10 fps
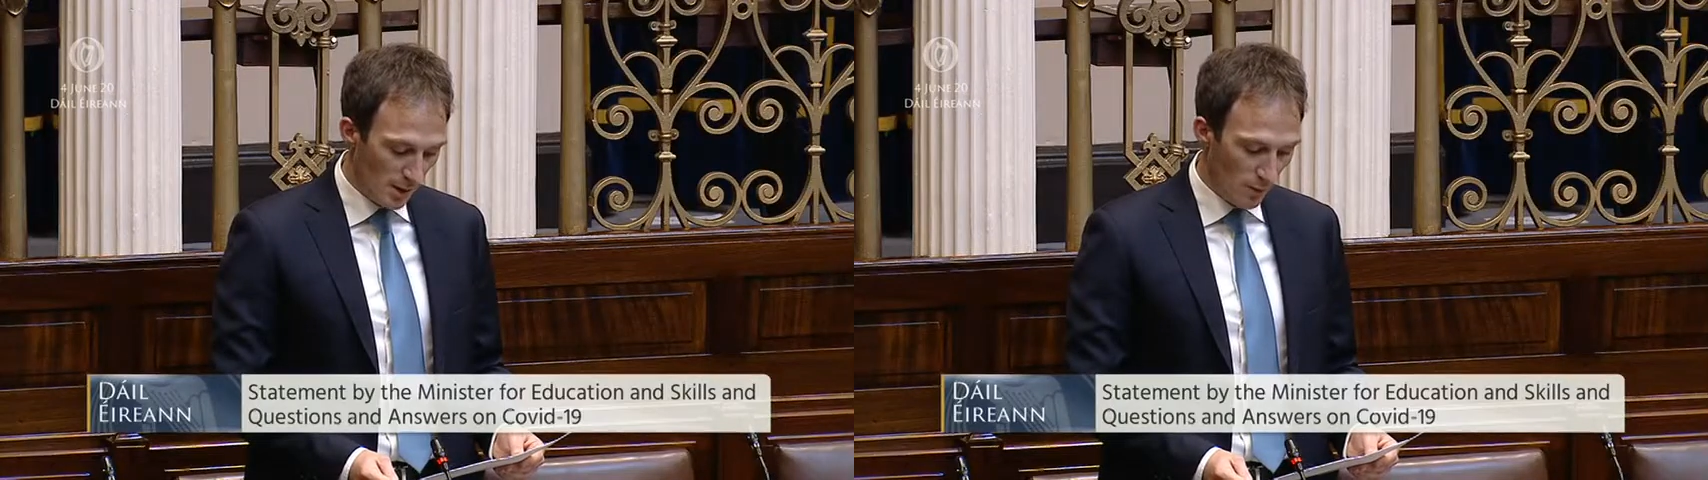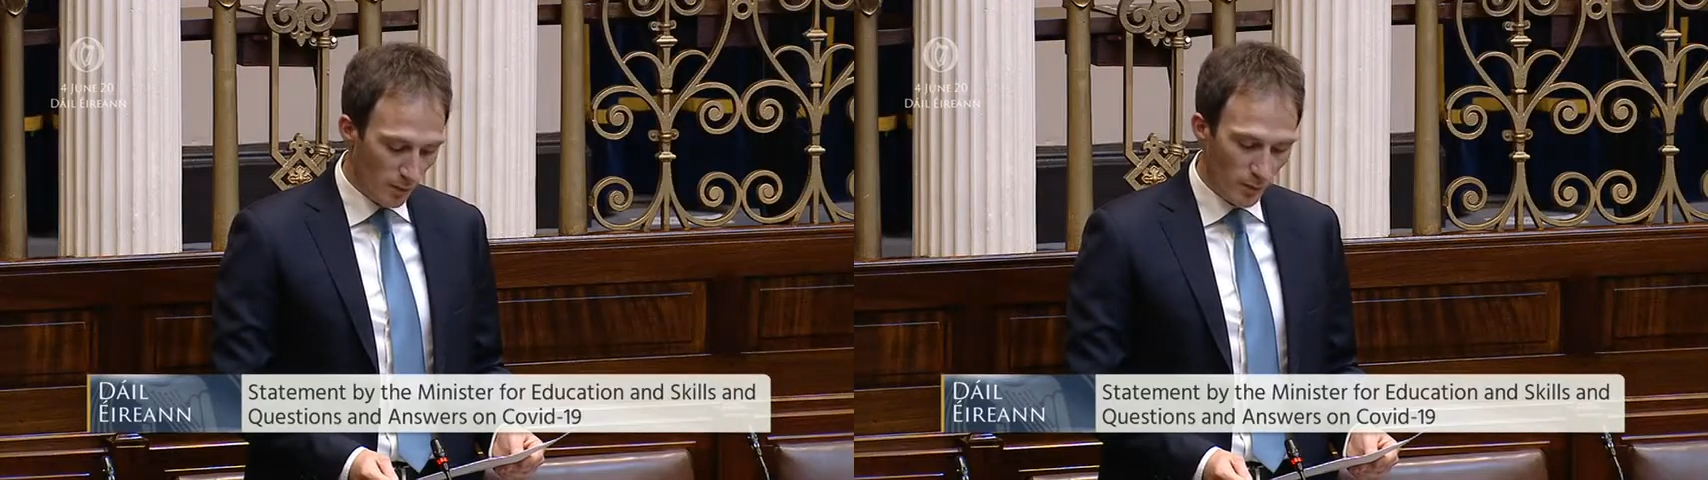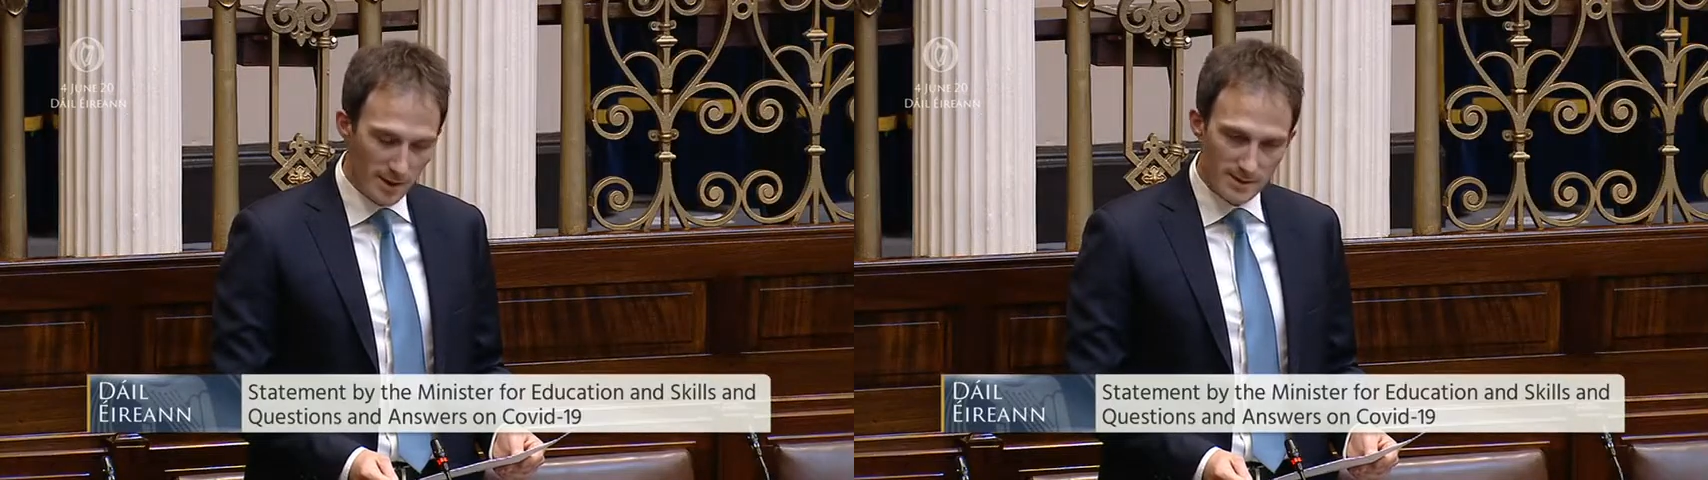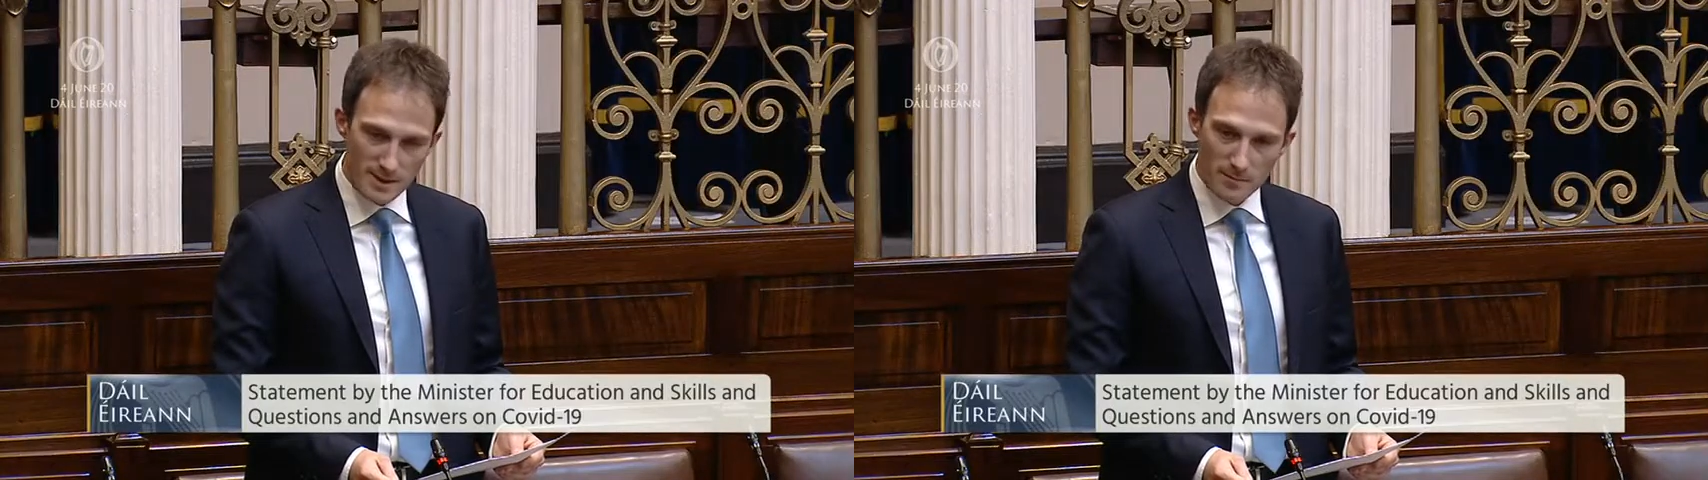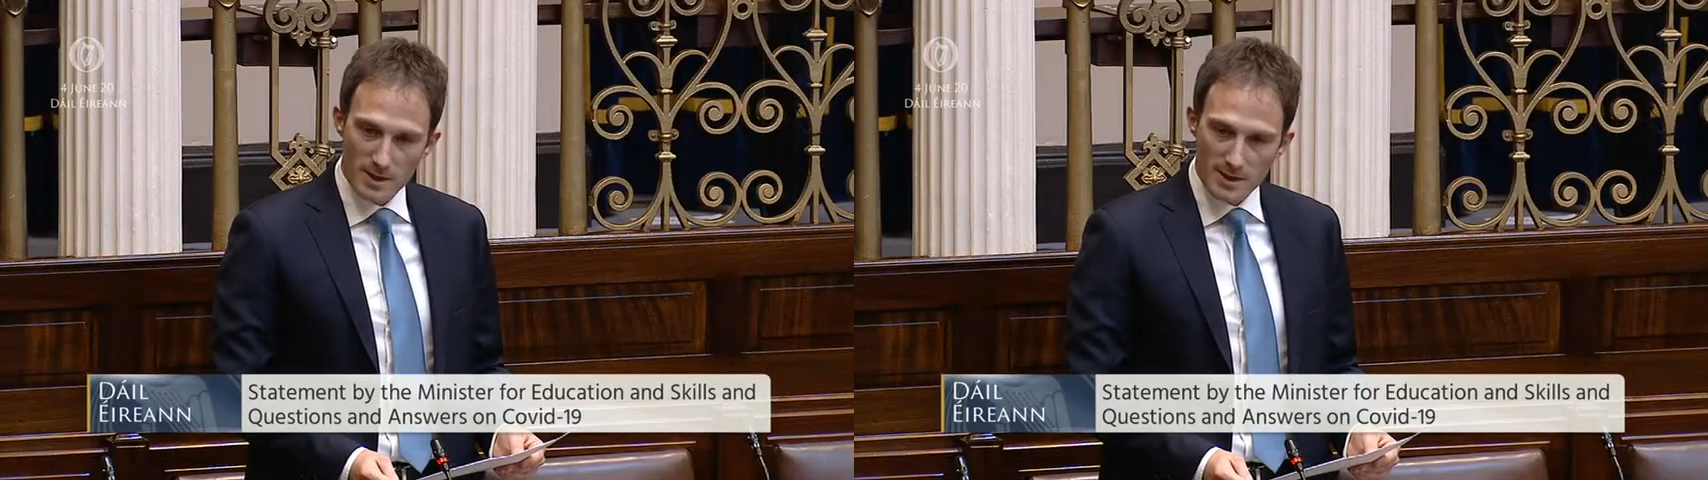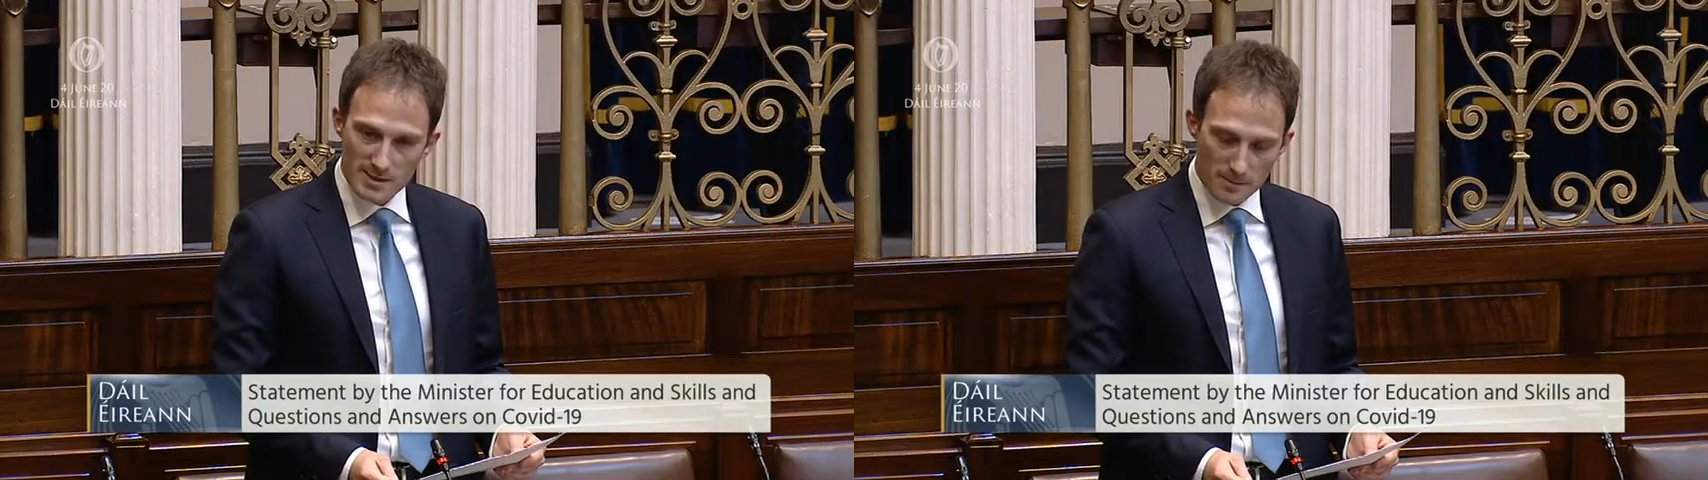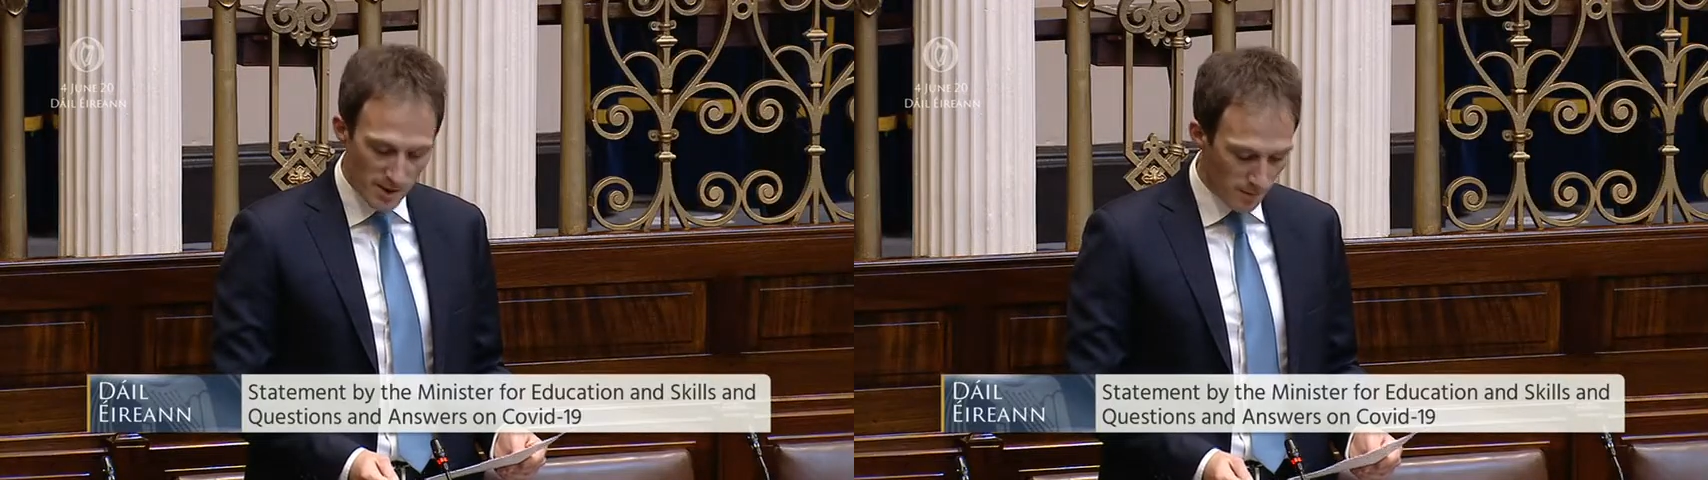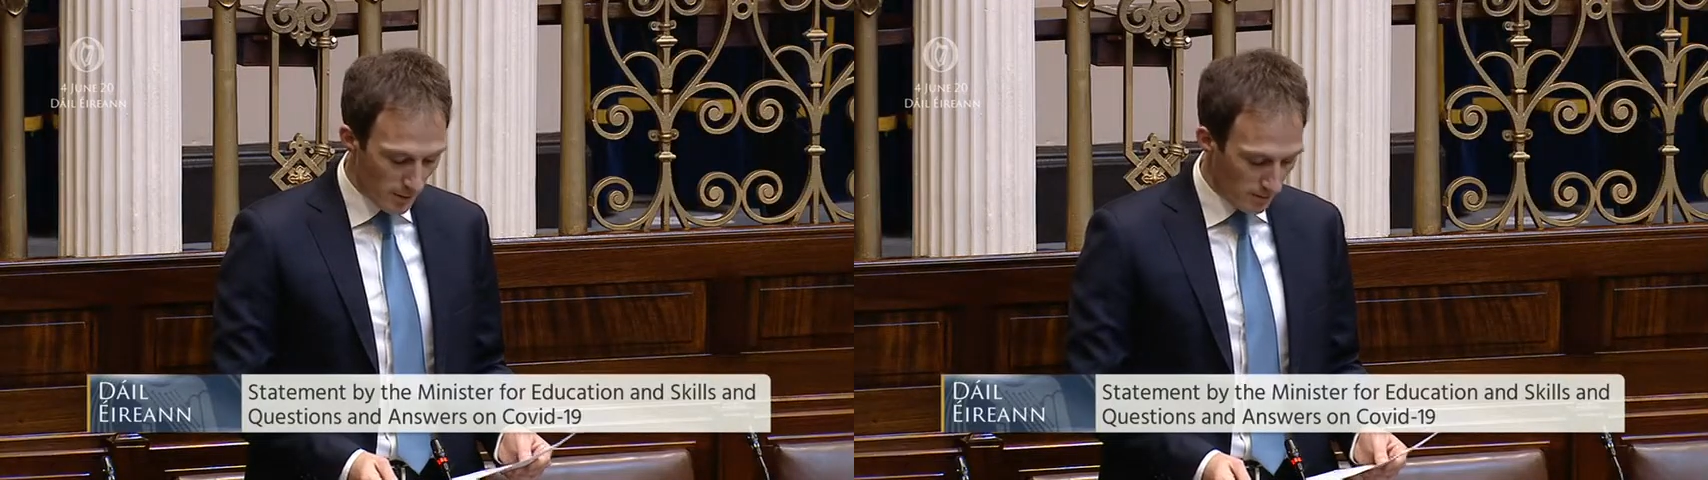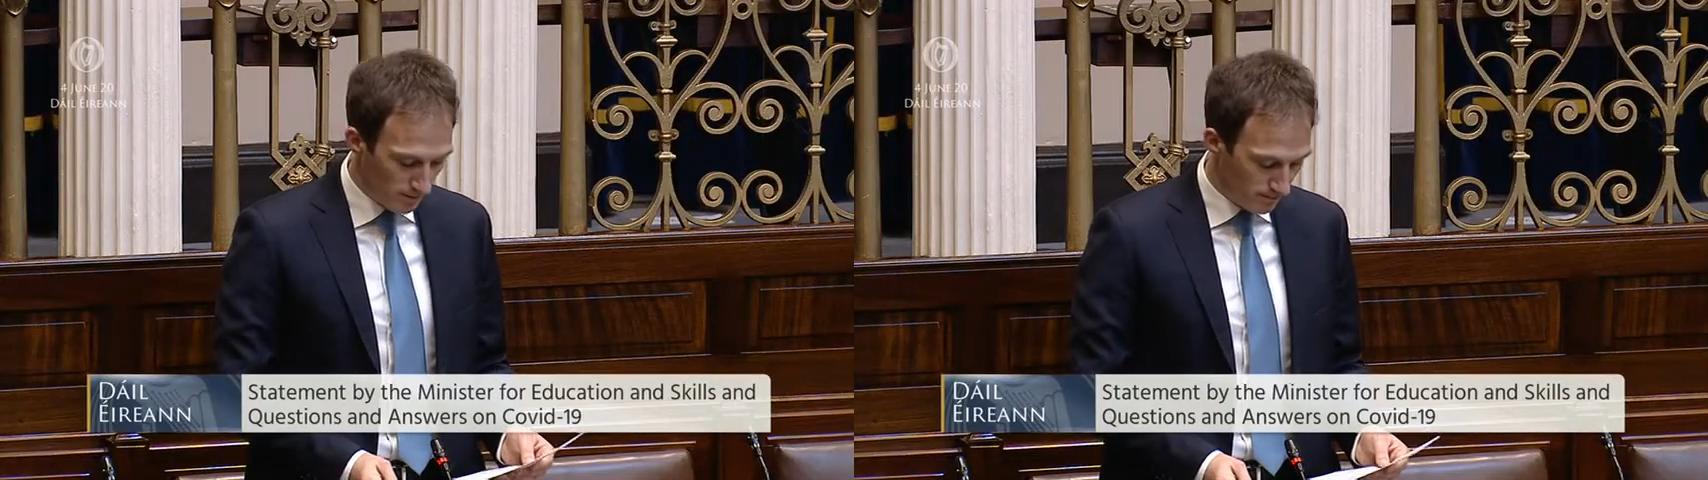and what awaits them in September.